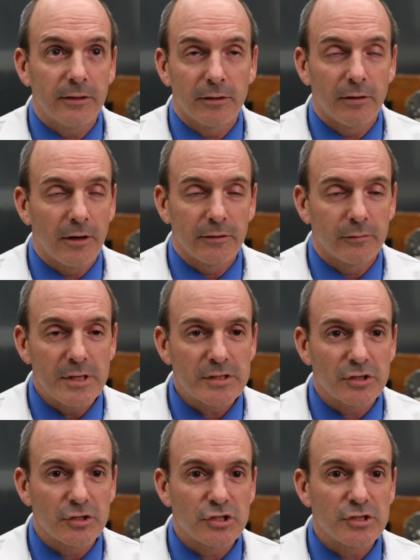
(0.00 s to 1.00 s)
There are other
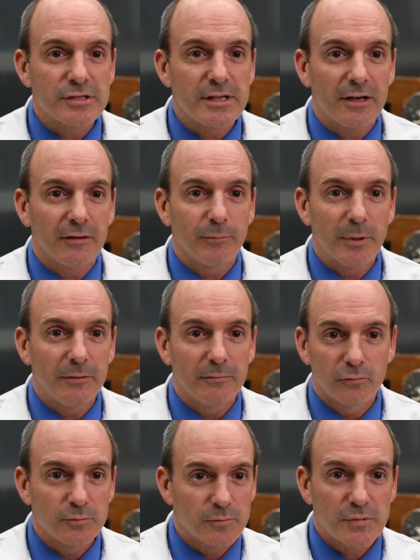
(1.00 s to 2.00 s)
researchers that have
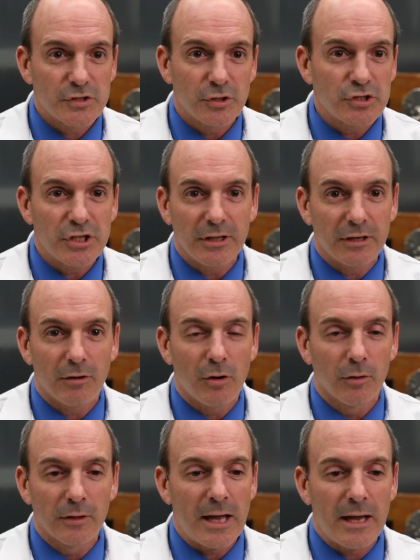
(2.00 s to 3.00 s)
been searching their
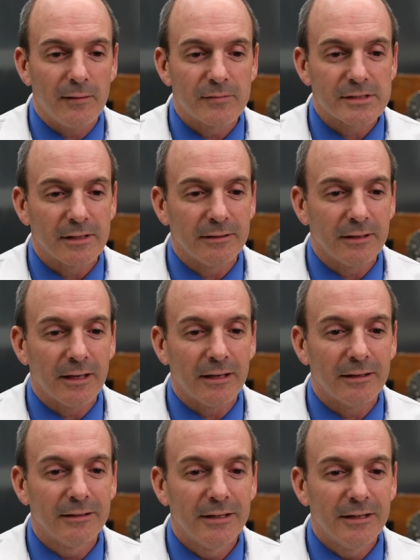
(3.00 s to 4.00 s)
whole lives and
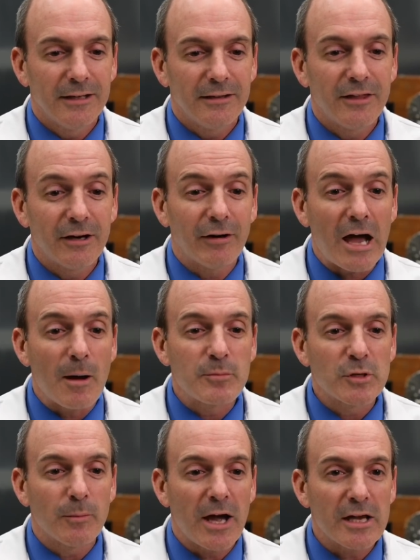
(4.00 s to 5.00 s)
uh, their
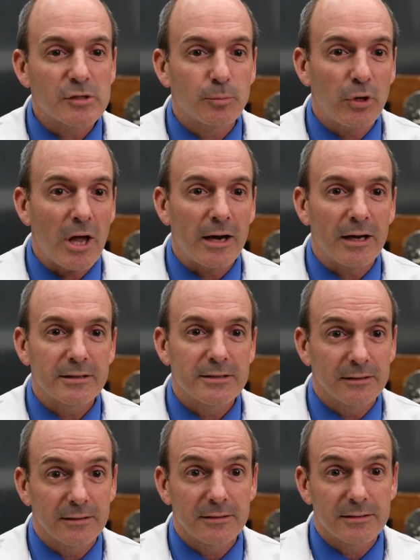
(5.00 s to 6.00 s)
optimized product
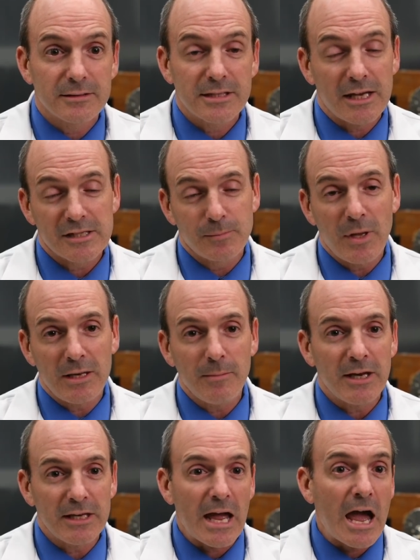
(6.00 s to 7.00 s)
uh, takes many,
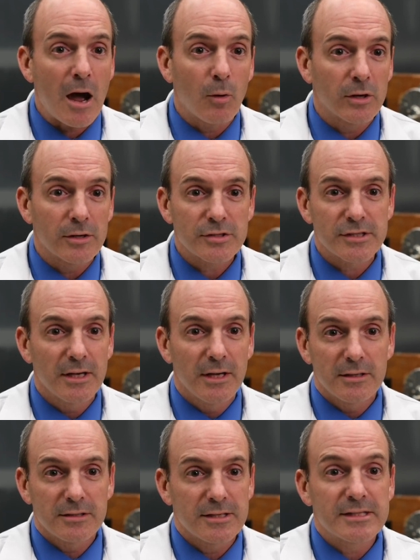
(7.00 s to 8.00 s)
many hours
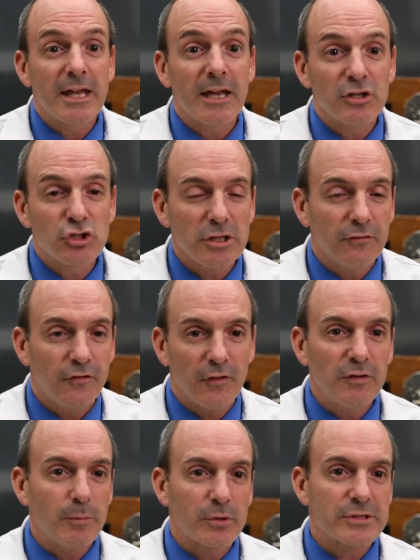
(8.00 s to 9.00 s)
to, say, achieve
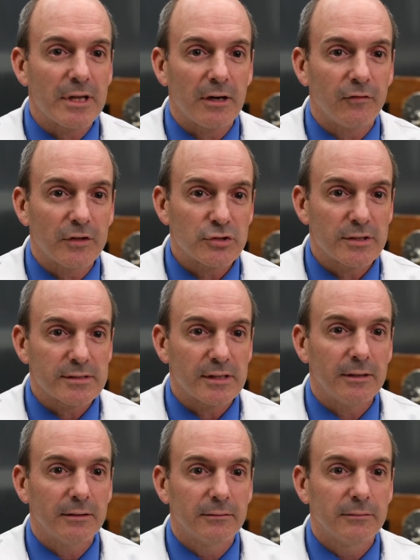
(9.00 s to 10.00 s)
50% efficiency.
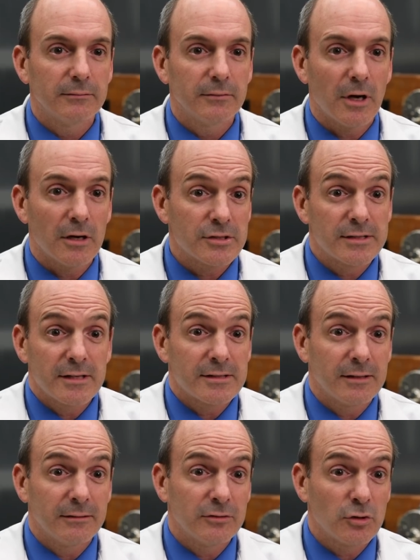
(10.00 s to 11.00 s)
Ours does
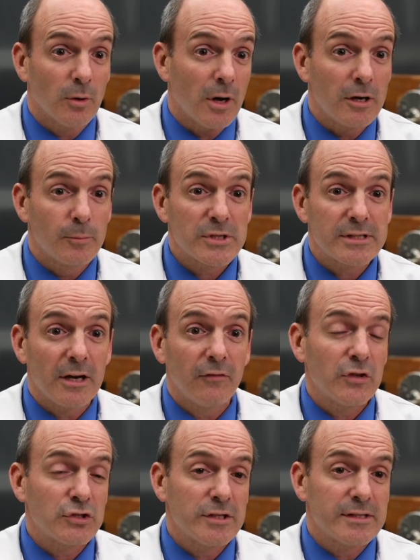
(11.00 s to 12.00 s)
it to 100%
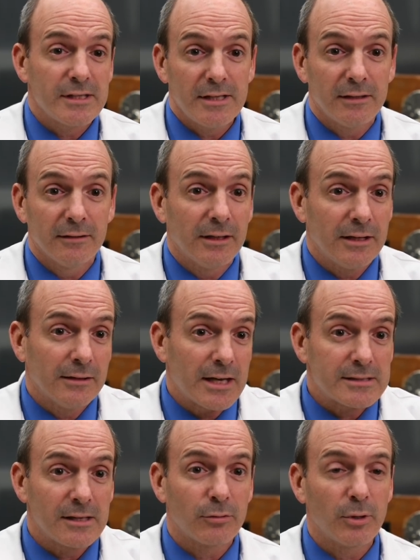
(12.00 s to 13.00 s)
efficiency in, in
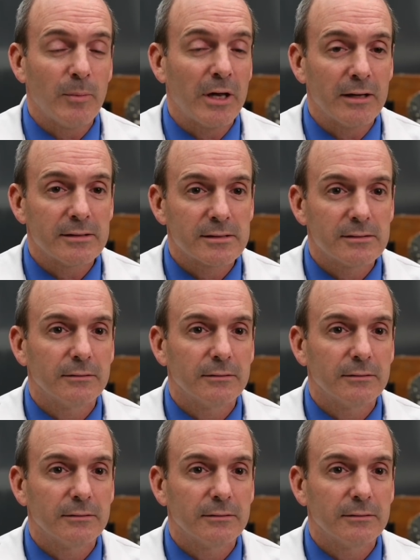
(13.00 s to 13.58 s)
less than three minutes.